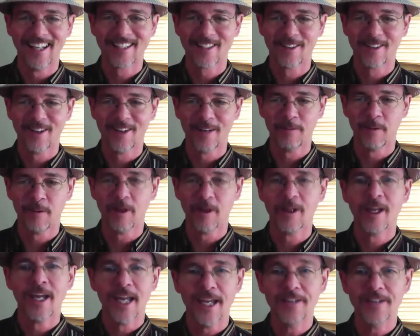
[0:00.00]
great.
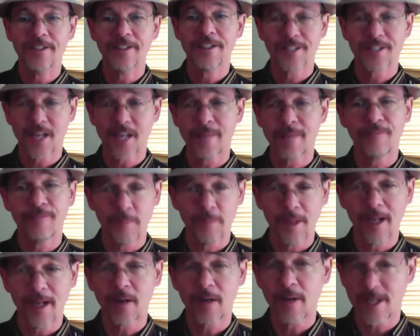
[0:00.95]
Well, is it time for
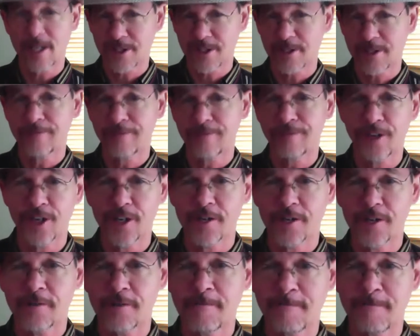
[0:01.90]
my question for you?